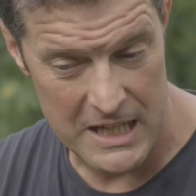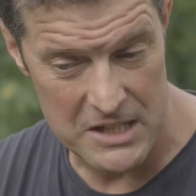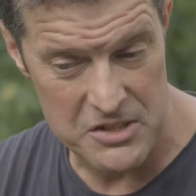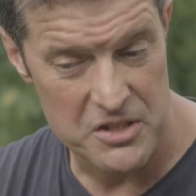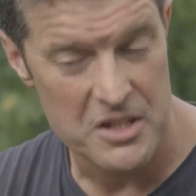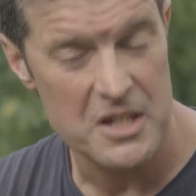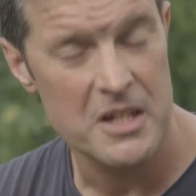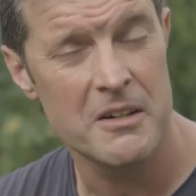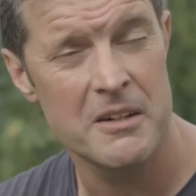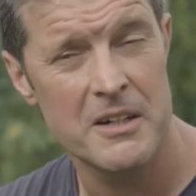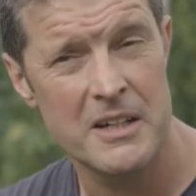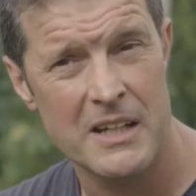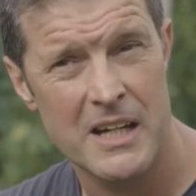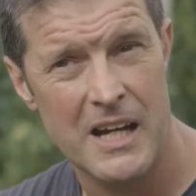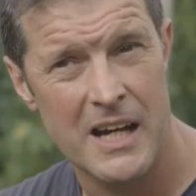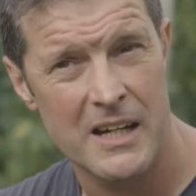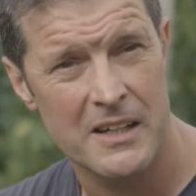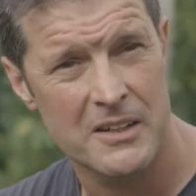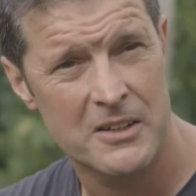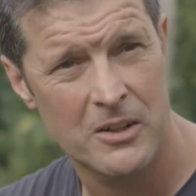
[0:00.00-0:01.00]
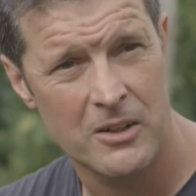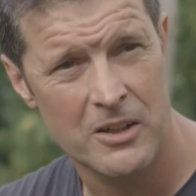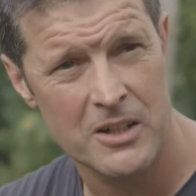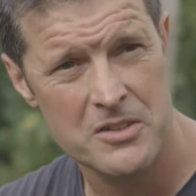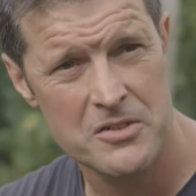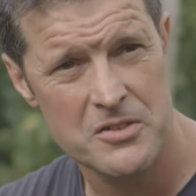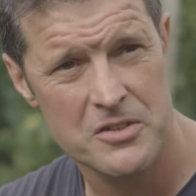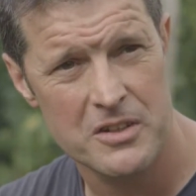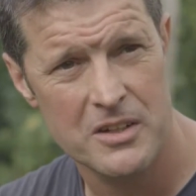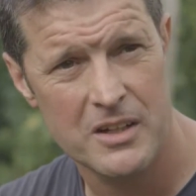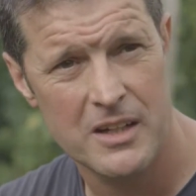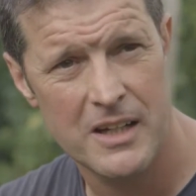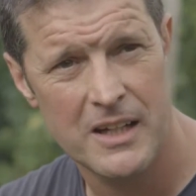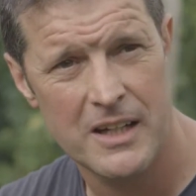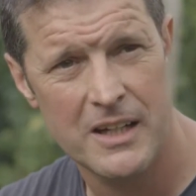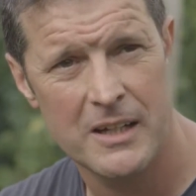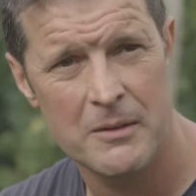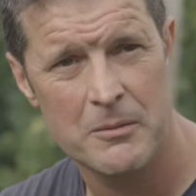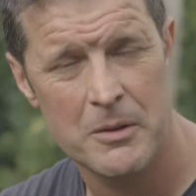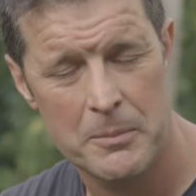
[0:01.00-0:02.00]
engineering at college
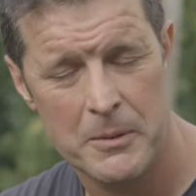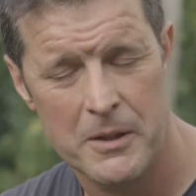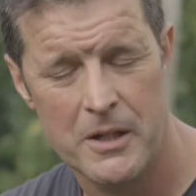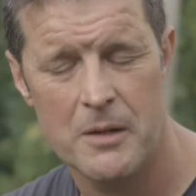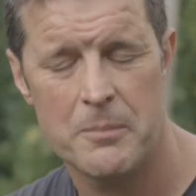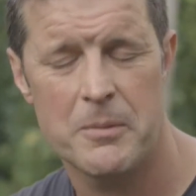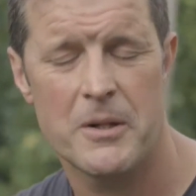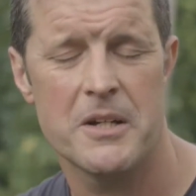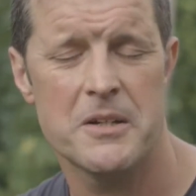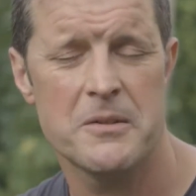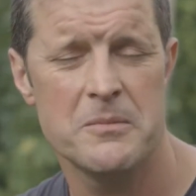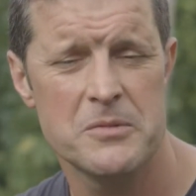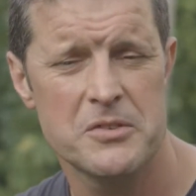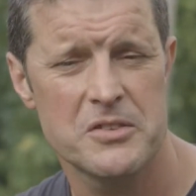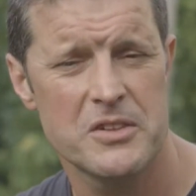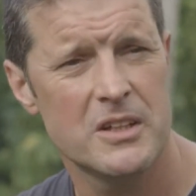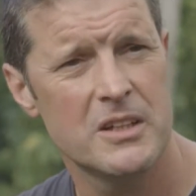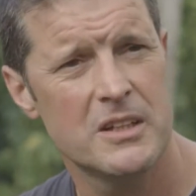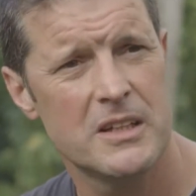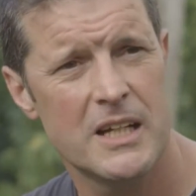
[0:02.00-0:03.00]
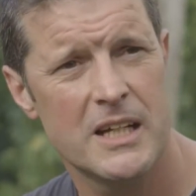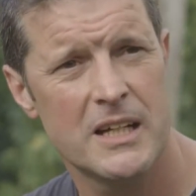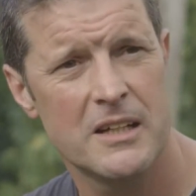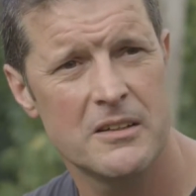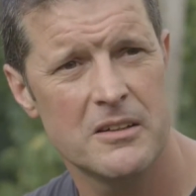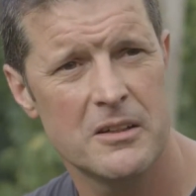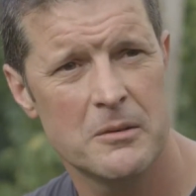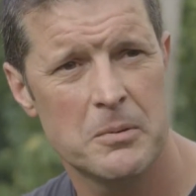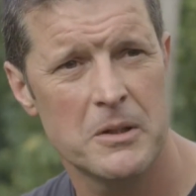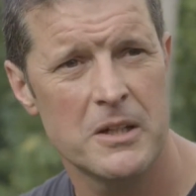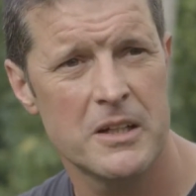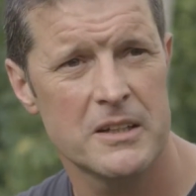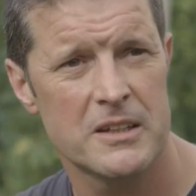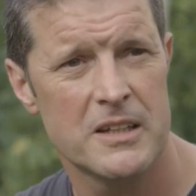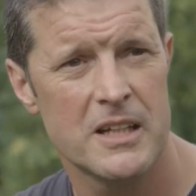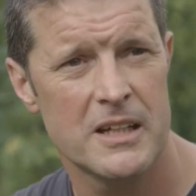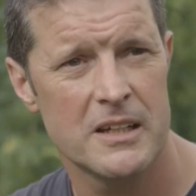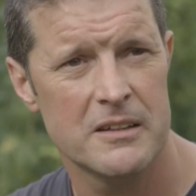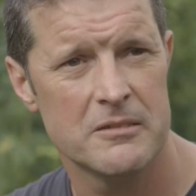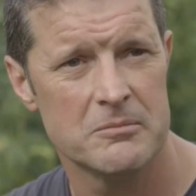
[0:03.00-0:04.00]
up at Harper Adams, and then applied
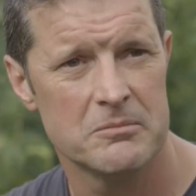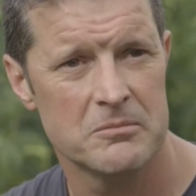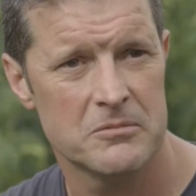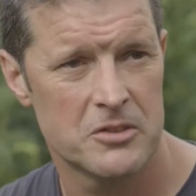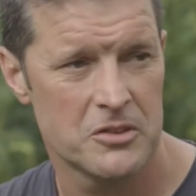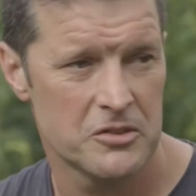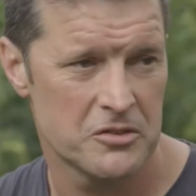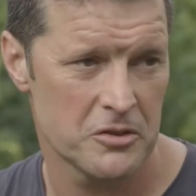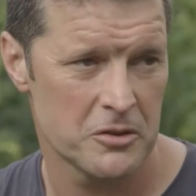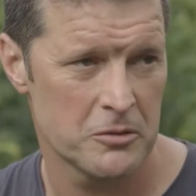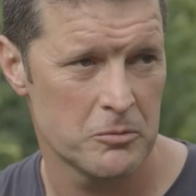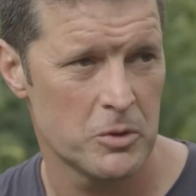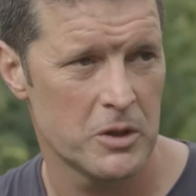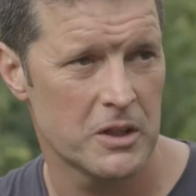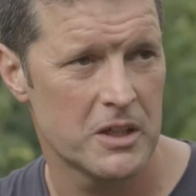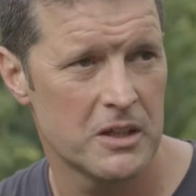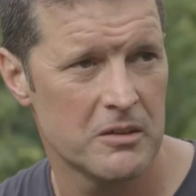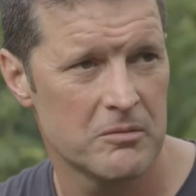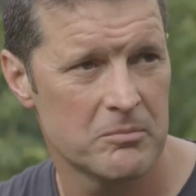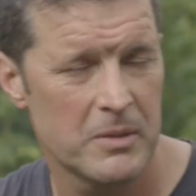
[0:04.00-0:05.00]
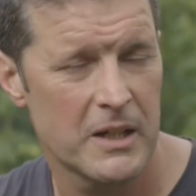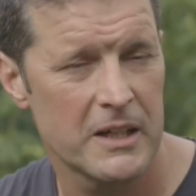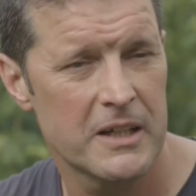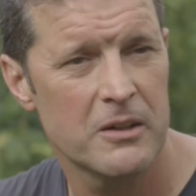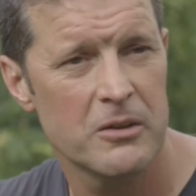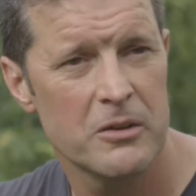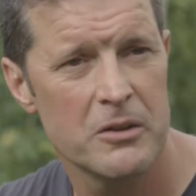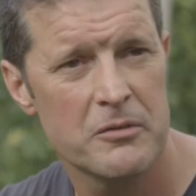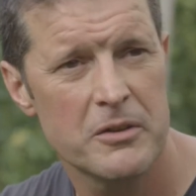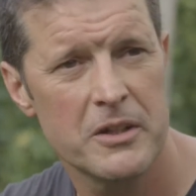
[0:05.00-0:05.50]
that to sort of working back here on the